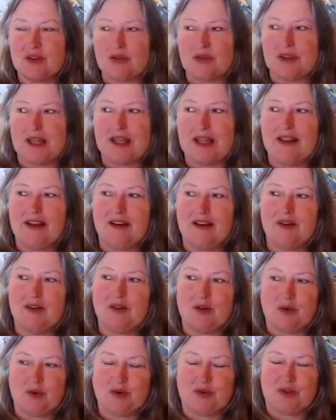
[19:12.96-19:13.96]
So that
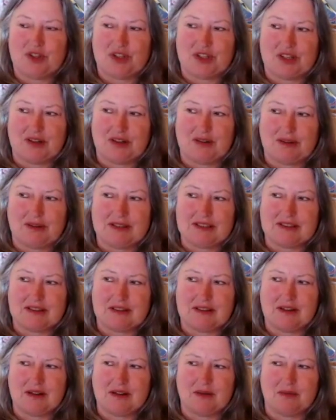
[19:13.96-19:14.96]
notion, because
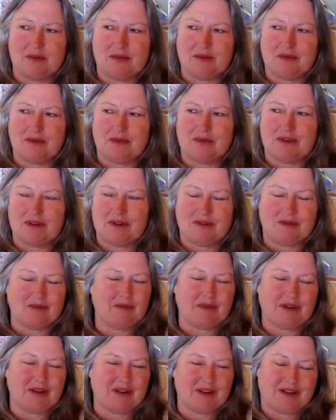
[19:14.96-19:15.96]
you know, uh,
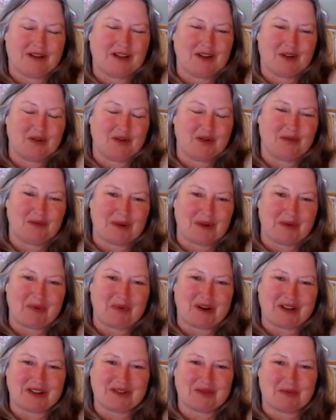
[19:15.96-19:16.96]
I, I know in my
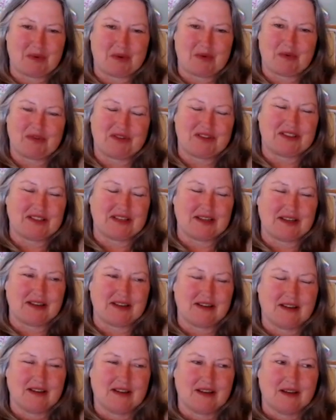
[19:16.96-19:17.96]
practice people would
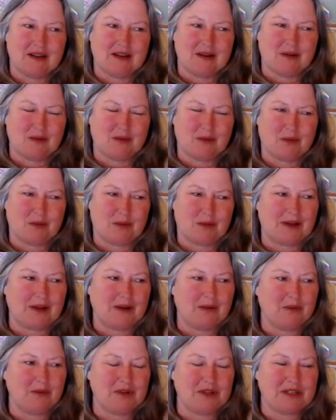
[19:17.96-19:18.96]
say, why
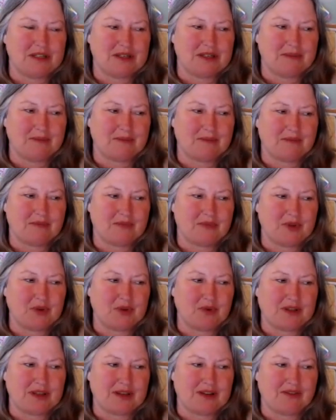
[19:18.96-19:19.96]
would
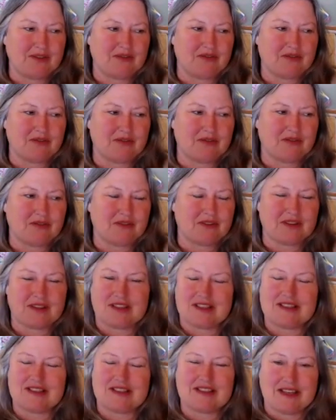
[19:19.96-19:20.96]
you give
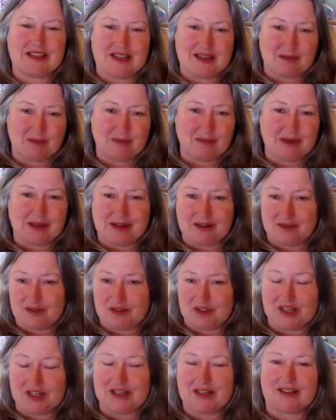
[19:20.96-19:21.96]
the same
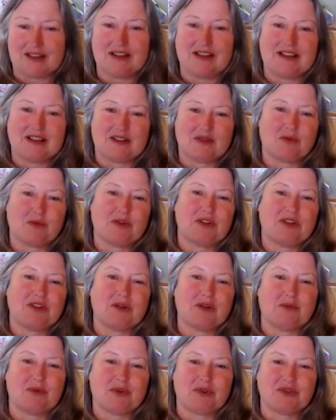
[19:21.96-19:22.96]
energetically as what
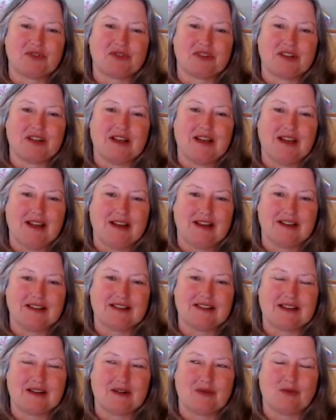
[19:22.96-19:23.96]
the person
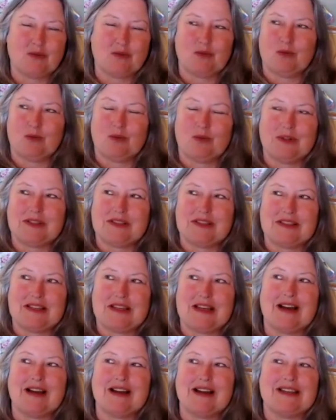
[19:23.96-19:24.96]
has? Like, what's
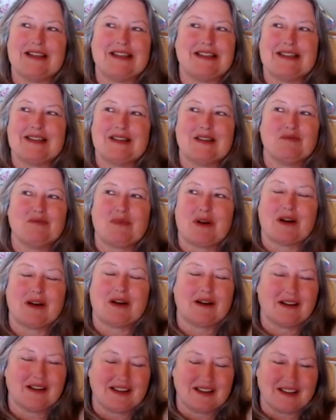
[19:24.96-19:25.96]
the idea
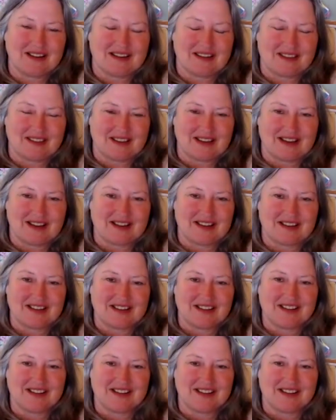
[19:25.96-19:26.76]
behind that?